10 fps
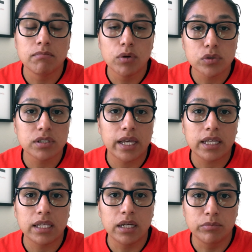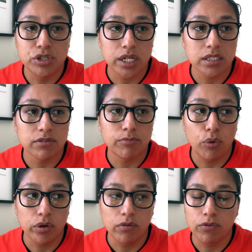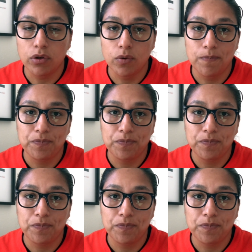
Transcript: most likely objective point of view.